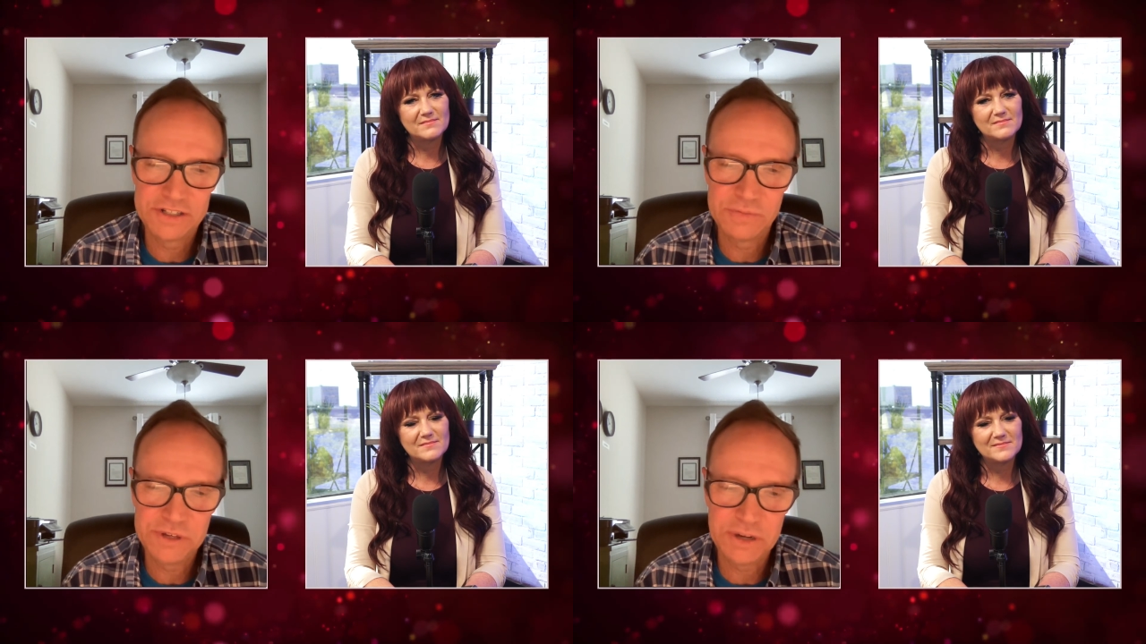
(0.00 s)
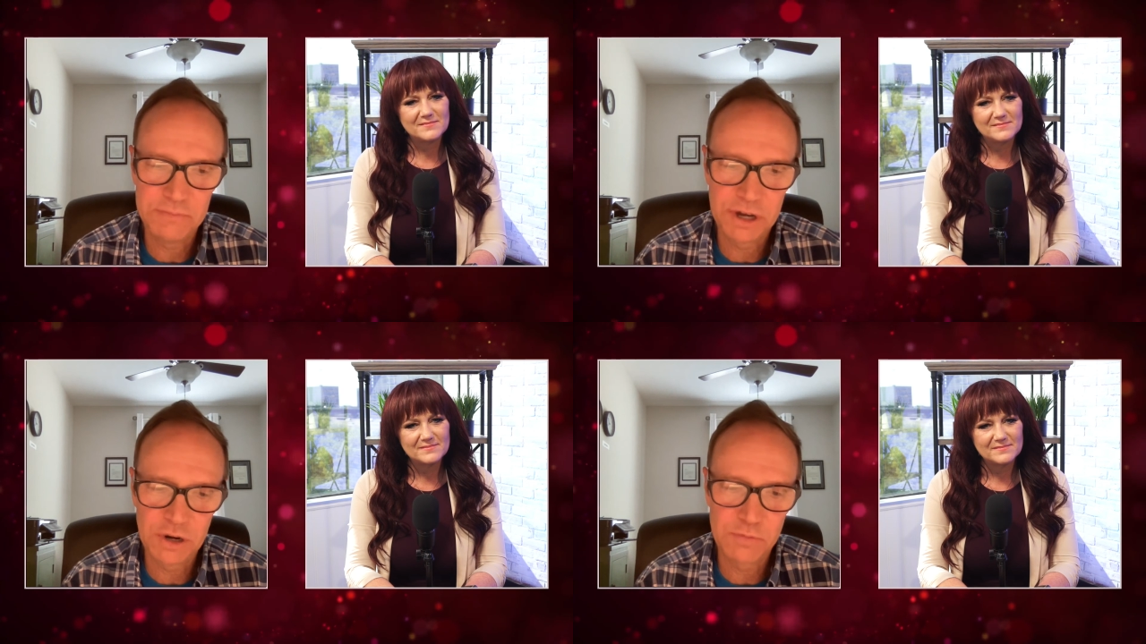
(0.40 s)
Speaker 1: to be
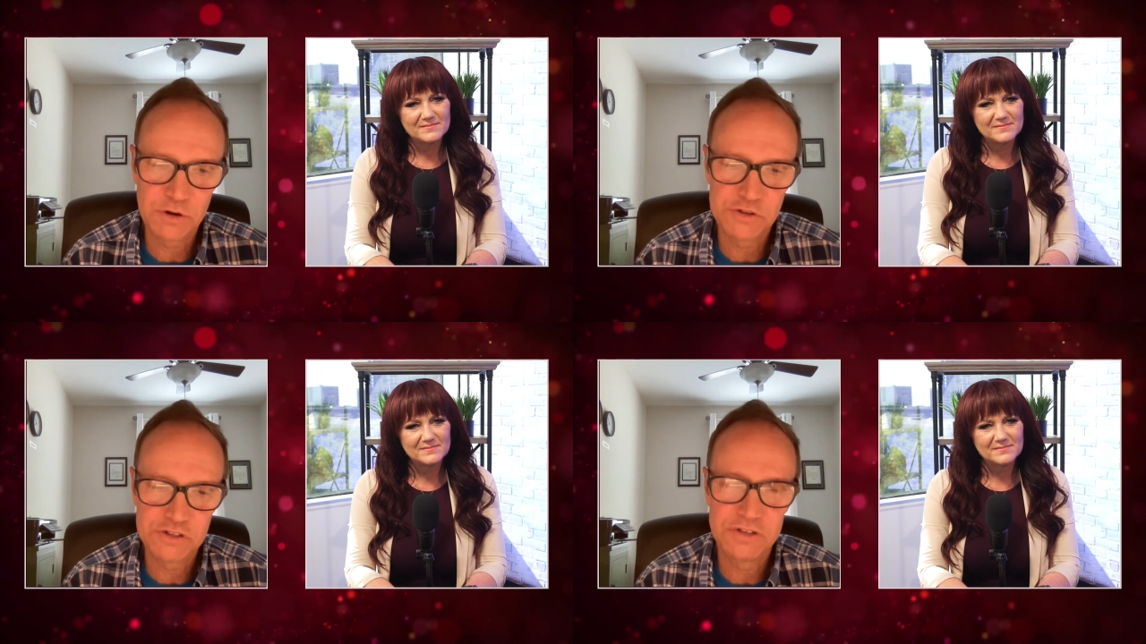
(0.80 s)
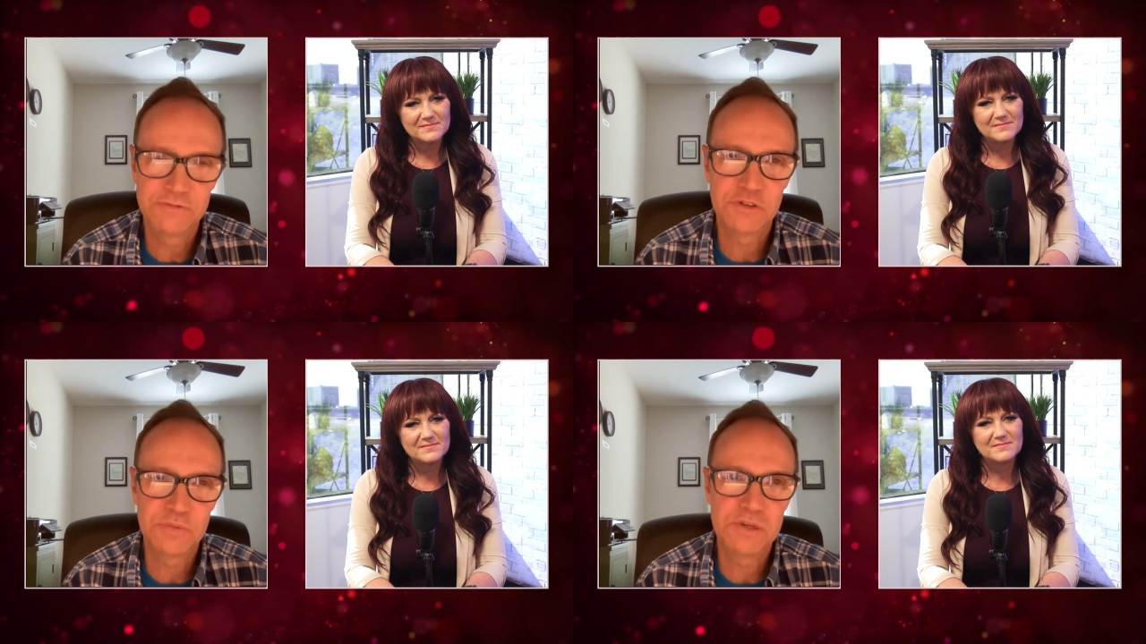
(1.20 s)
a better
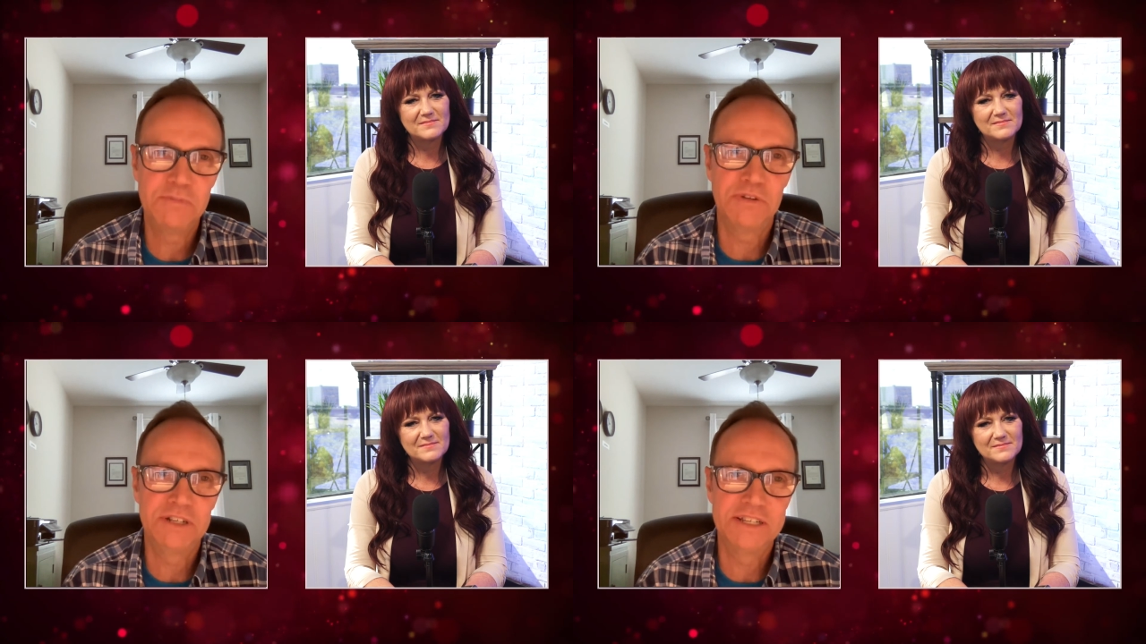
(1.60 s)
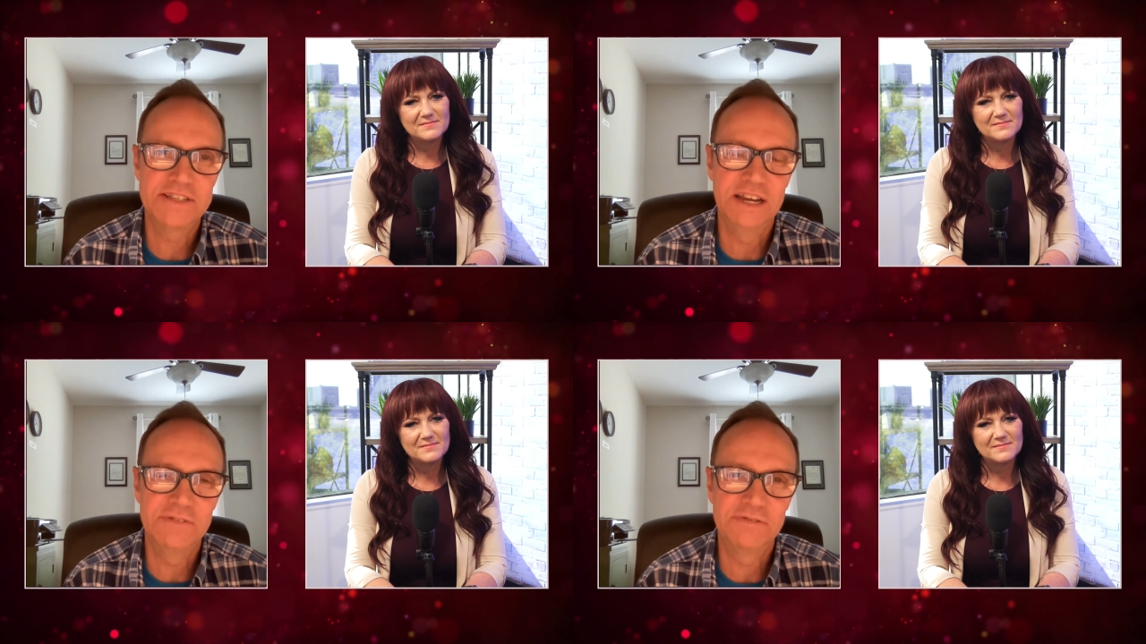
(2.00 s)
person for the people in
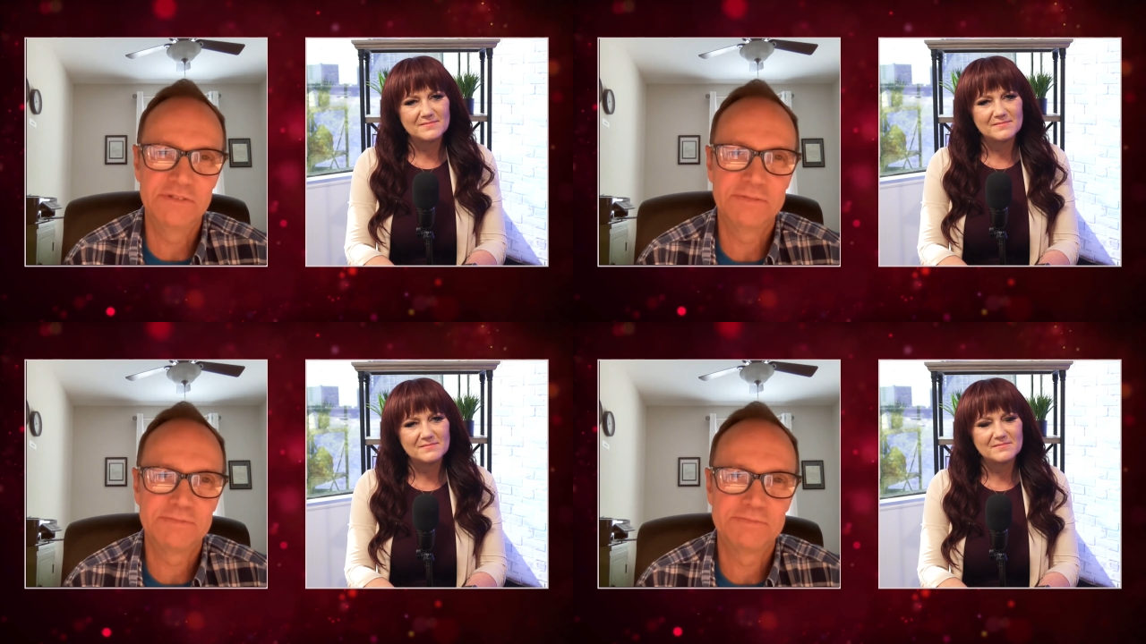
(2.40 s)
his life.